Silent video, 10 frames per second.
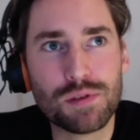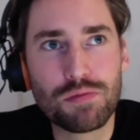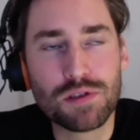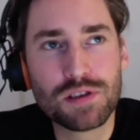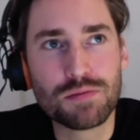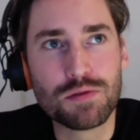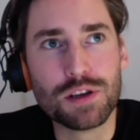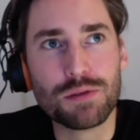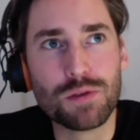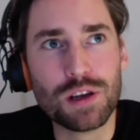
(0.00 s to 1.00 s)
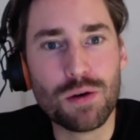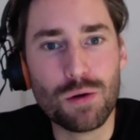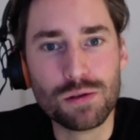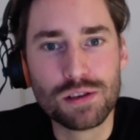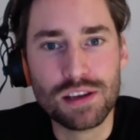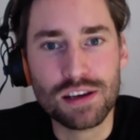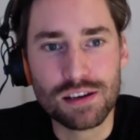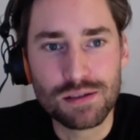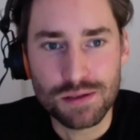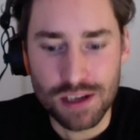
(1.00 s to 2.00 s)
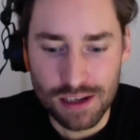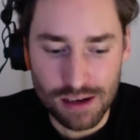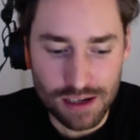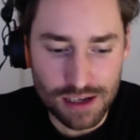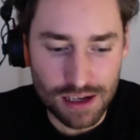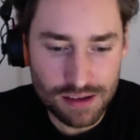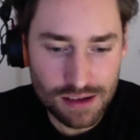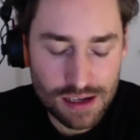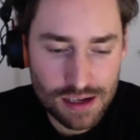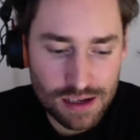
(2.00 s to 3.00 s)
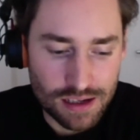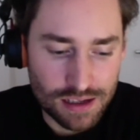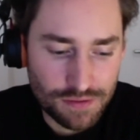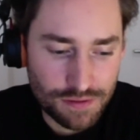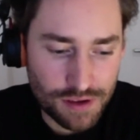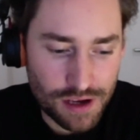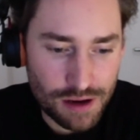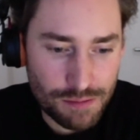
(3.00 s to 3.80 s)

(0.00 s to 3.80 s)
the principle that we hold dear, to say it like that. If